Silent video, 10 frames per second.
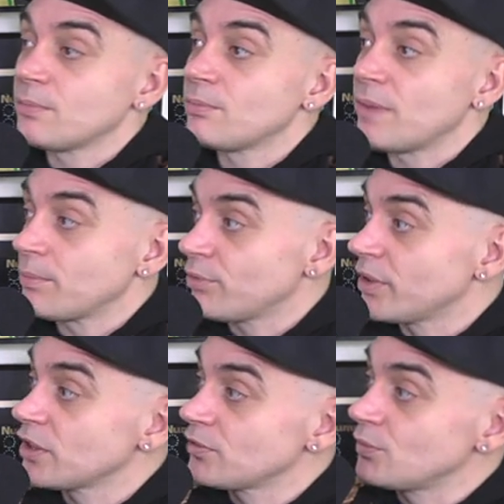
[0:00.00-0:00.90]
and make
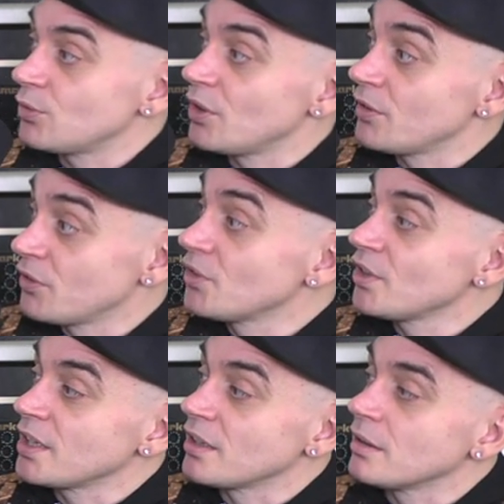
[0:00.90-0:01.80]
products for the
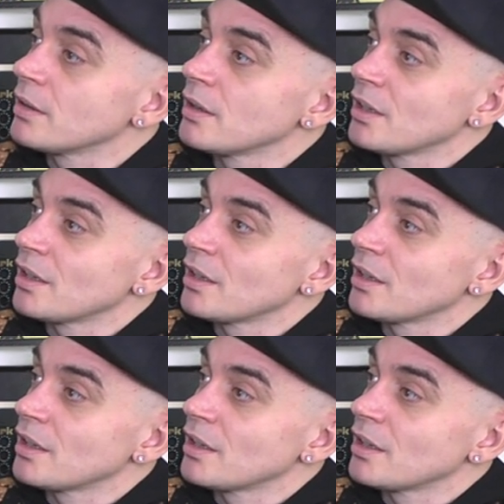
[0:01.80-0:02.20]
scene.